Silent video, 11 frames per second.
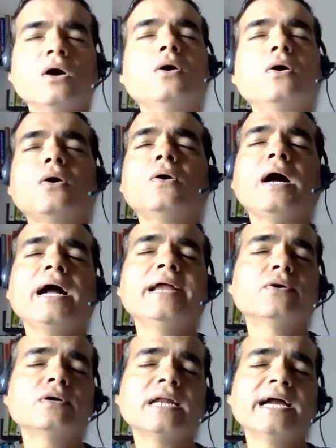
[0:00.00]
Oh, I
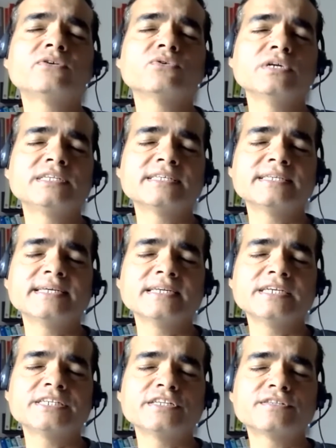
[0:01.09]
don't like to listen
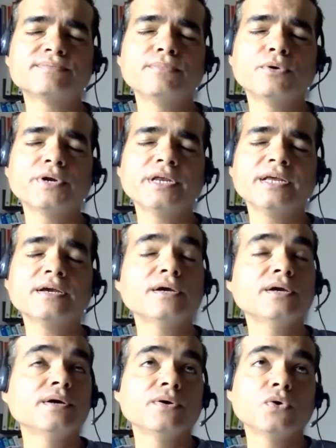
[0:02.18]
English. It's boring.
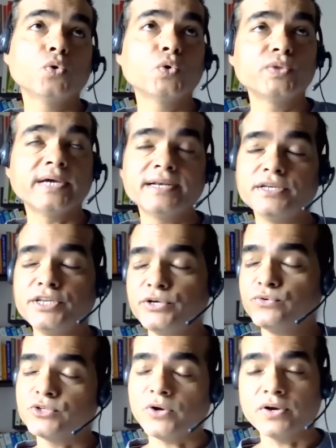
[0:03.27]
Oh, that
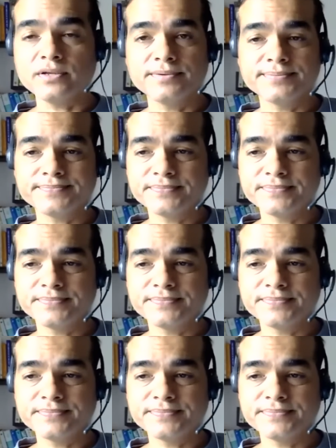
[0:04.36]
new song.